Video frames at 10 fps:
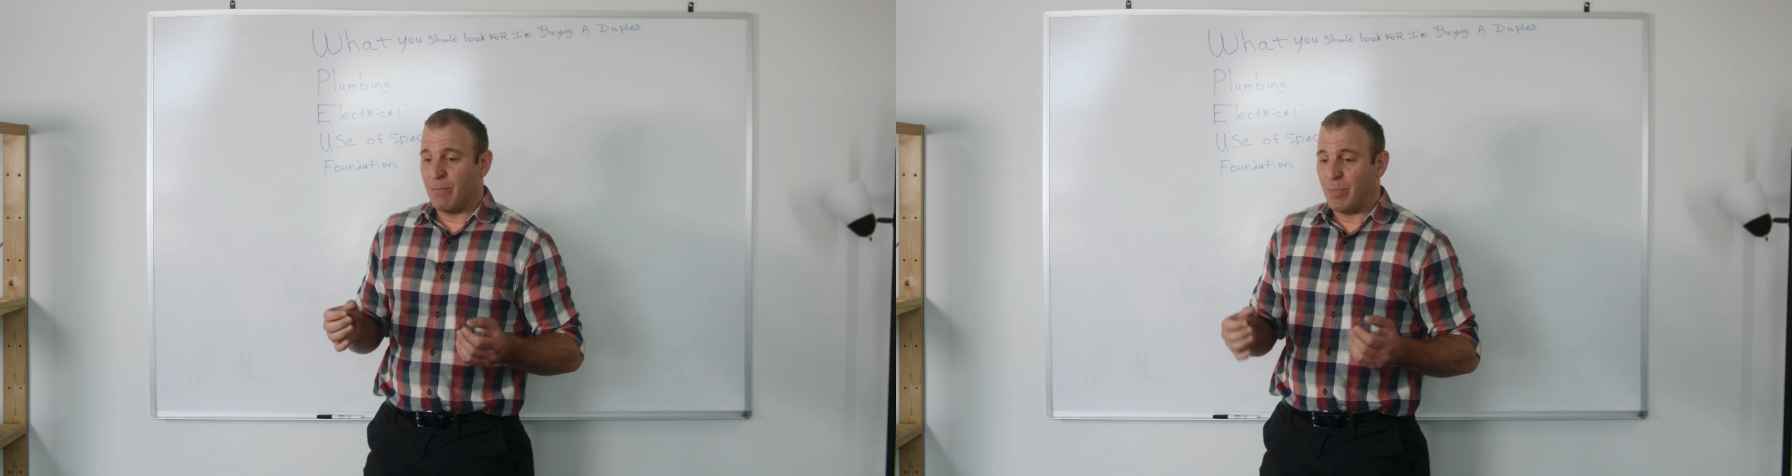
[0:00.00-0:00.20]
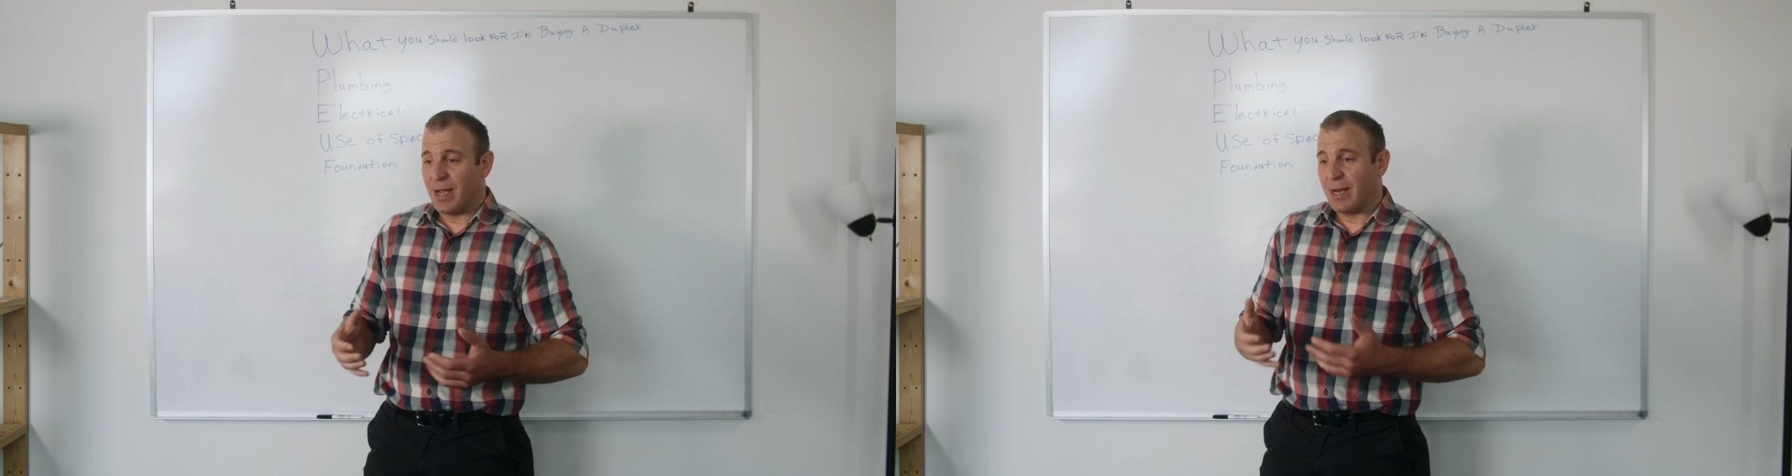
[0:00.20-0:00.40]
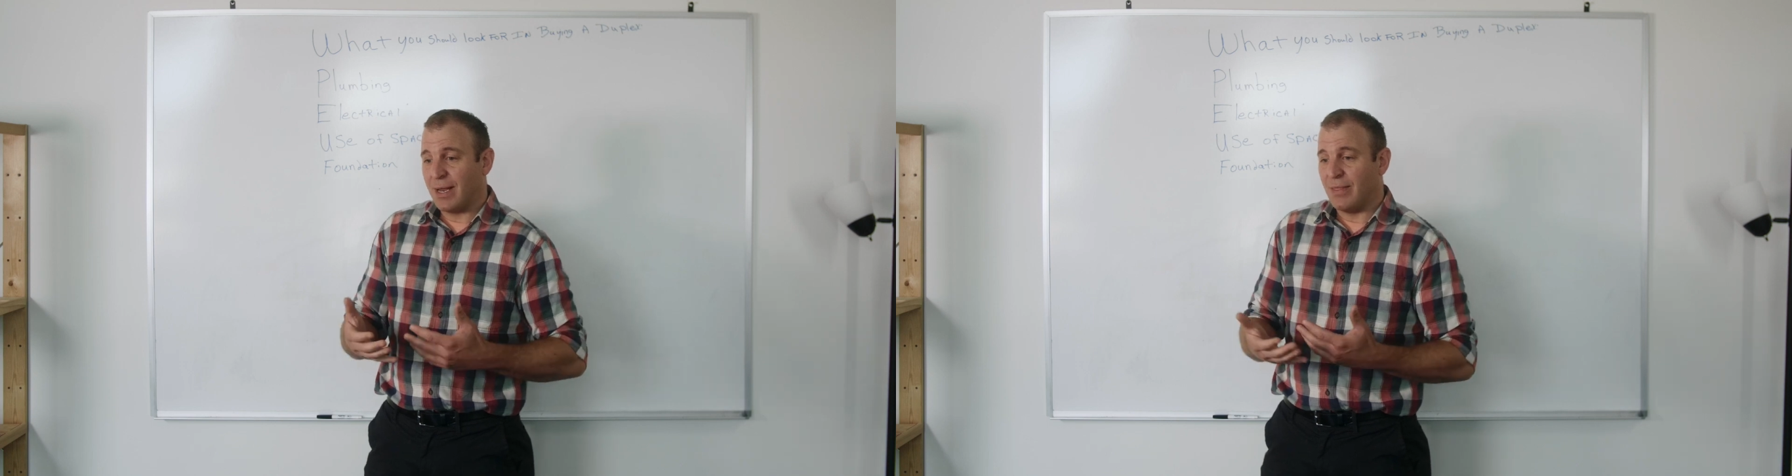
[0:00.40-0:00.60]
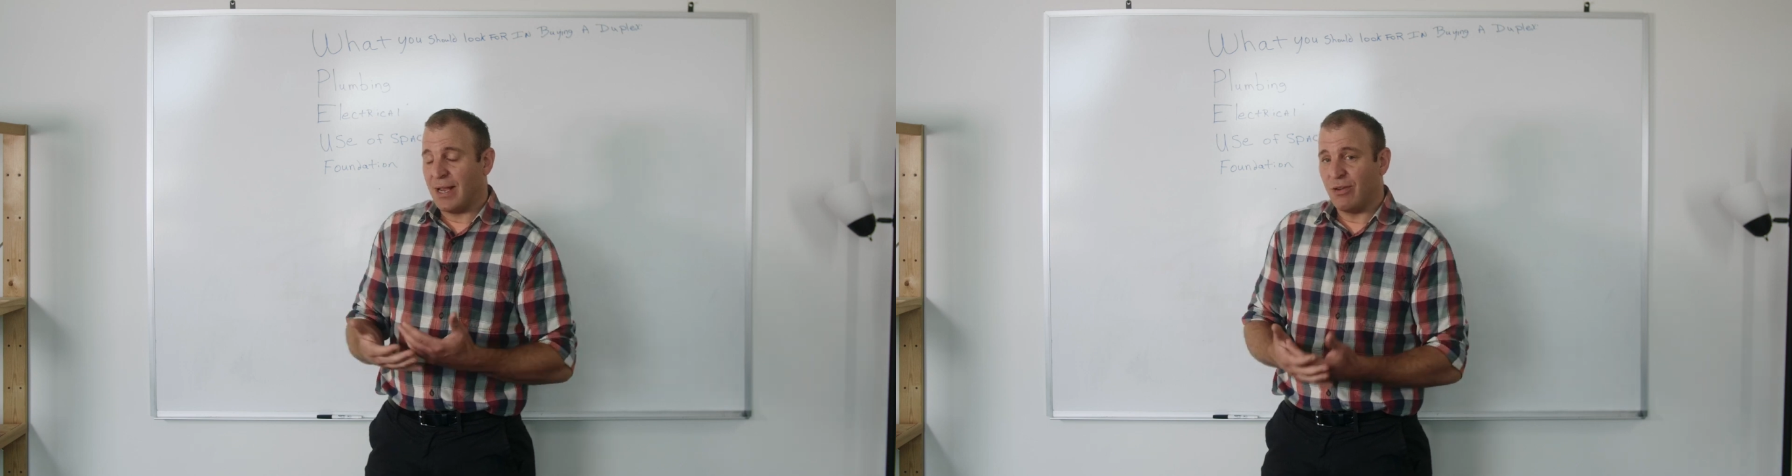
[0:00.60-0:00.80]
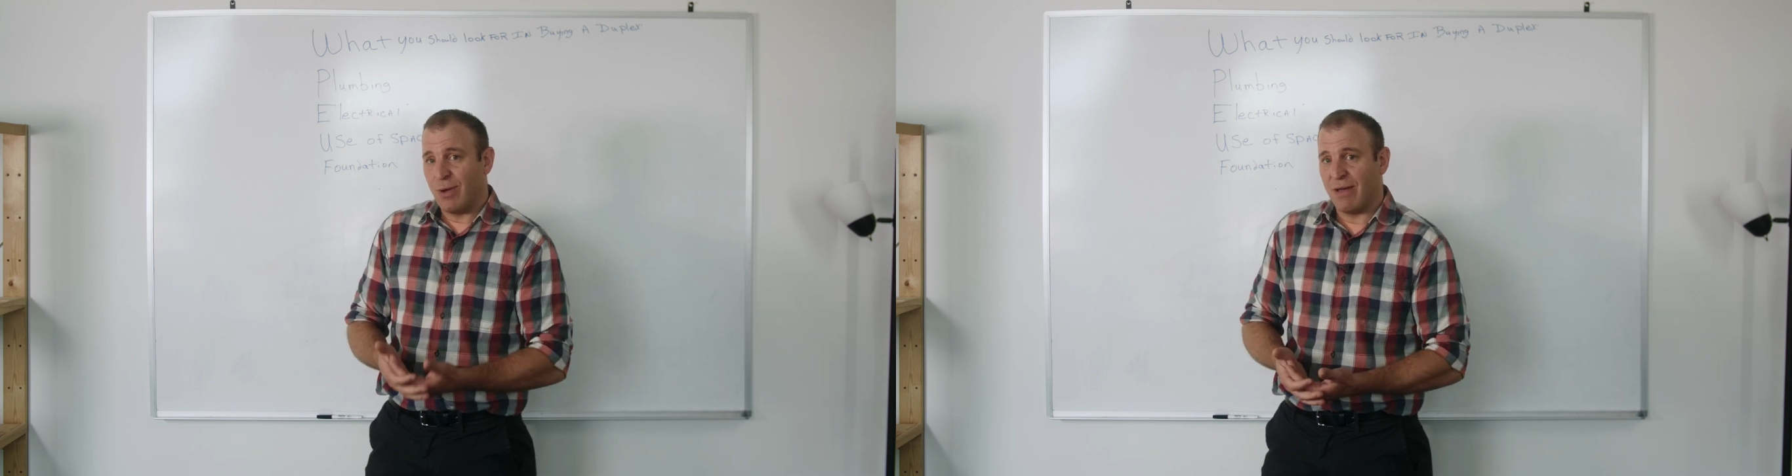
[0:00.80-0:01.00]
but
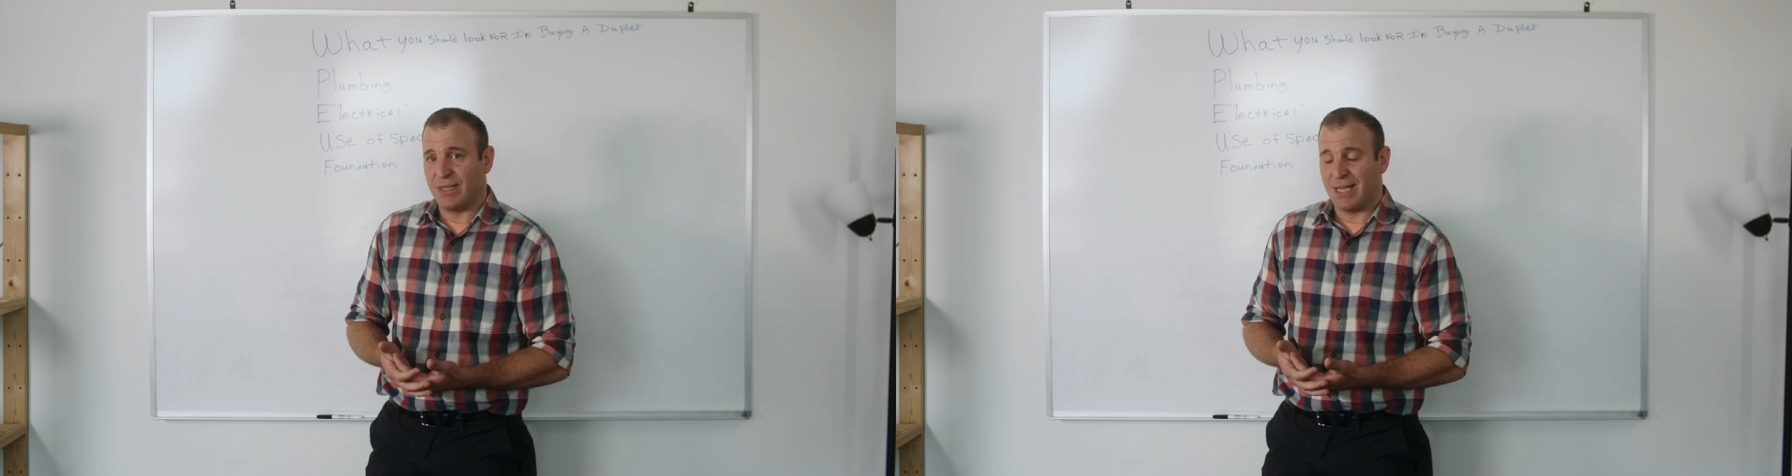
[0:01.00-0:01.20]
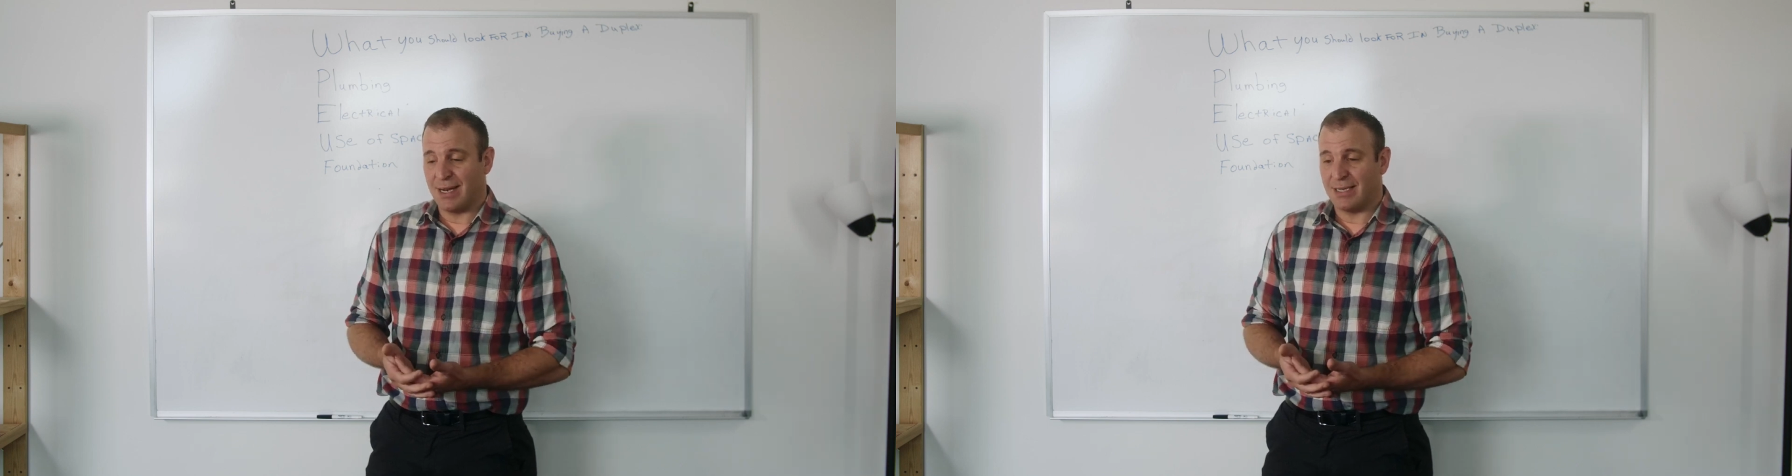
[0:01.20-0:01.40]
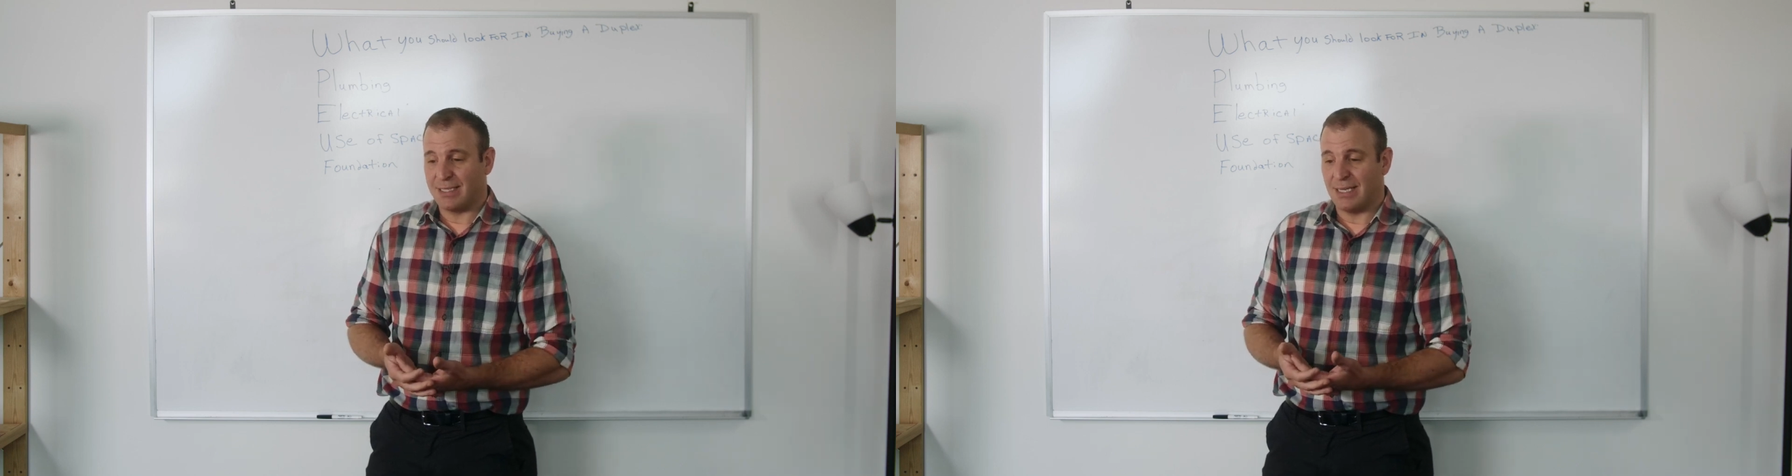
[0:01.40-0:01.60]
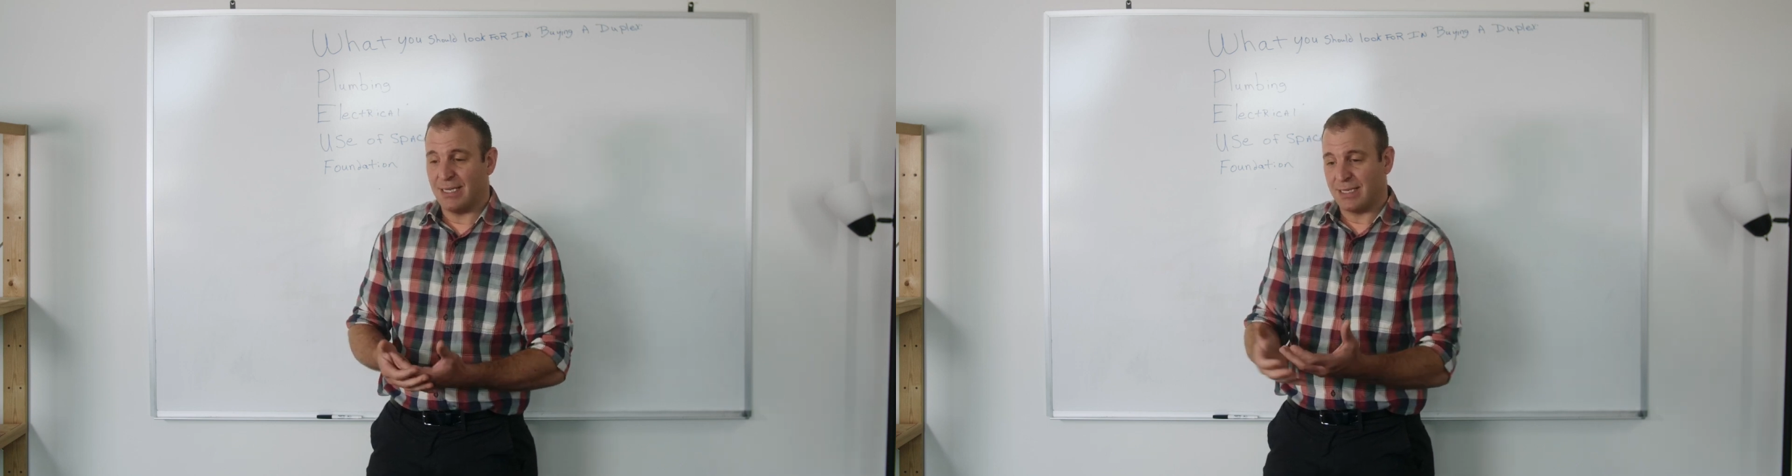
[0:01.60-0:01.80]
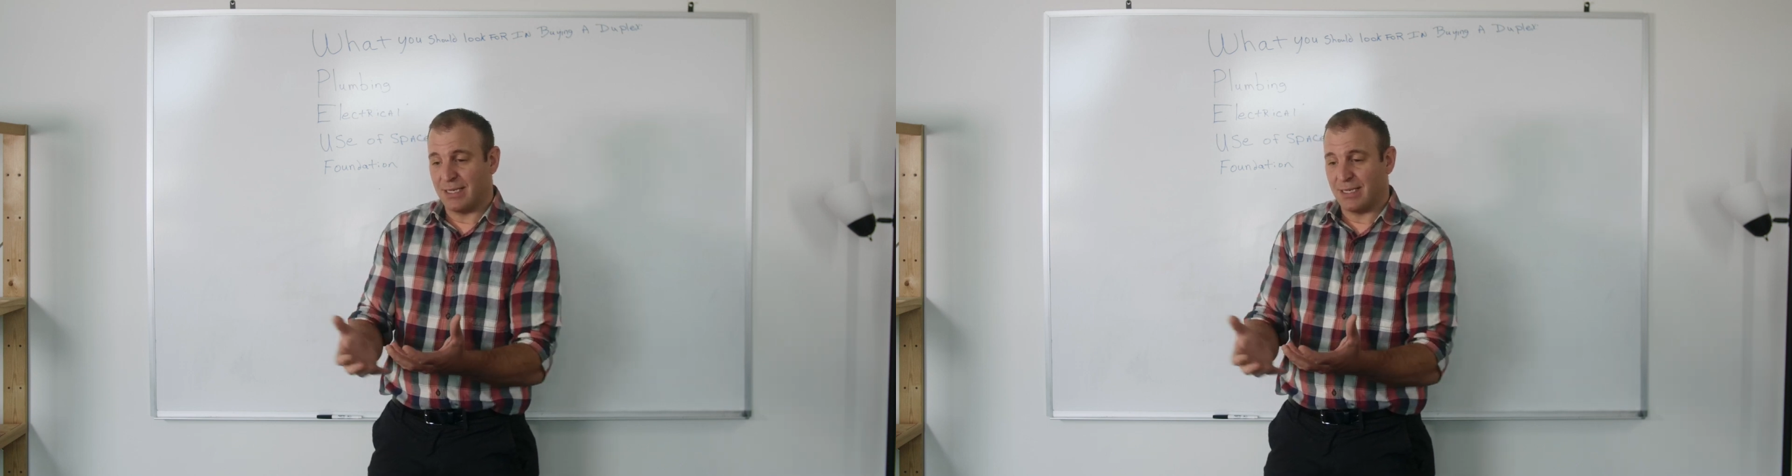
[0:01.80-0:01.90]
they do have a tendency